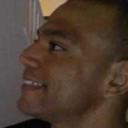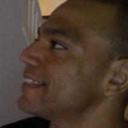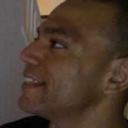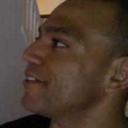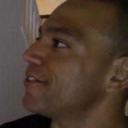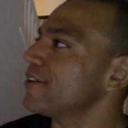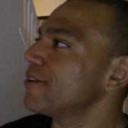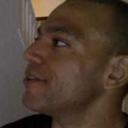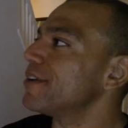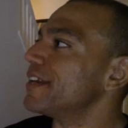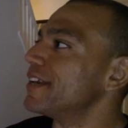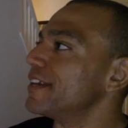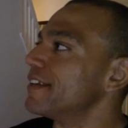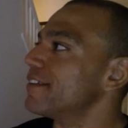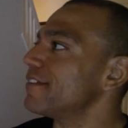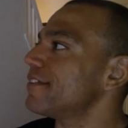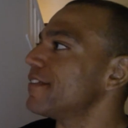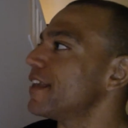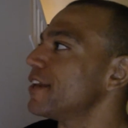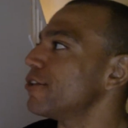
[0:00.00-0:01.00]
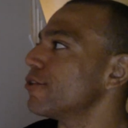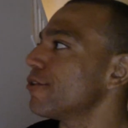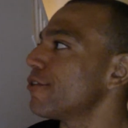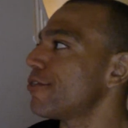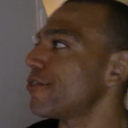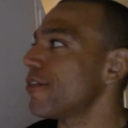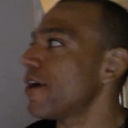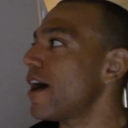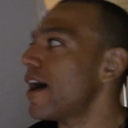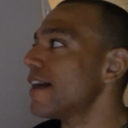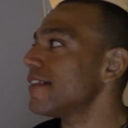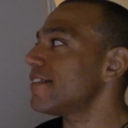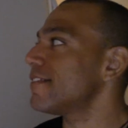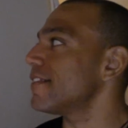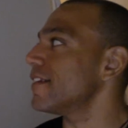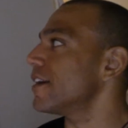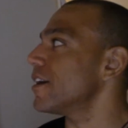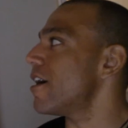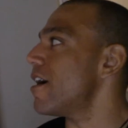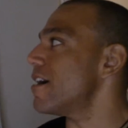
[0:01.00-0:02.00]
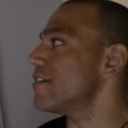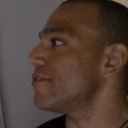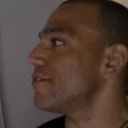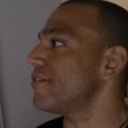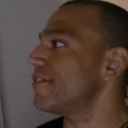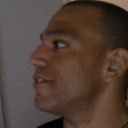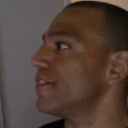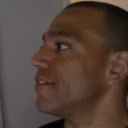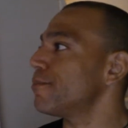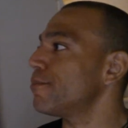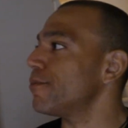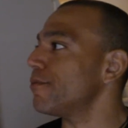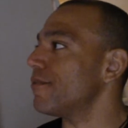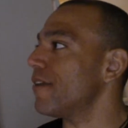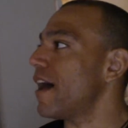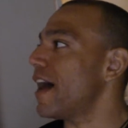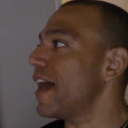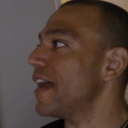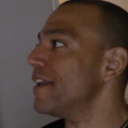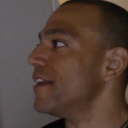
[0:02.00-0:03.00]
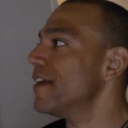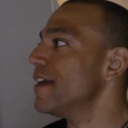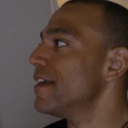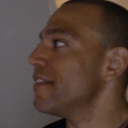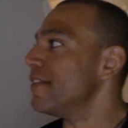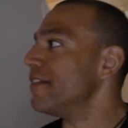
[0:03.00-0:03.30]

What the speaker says: the theory is that your thoughts and consciousness provide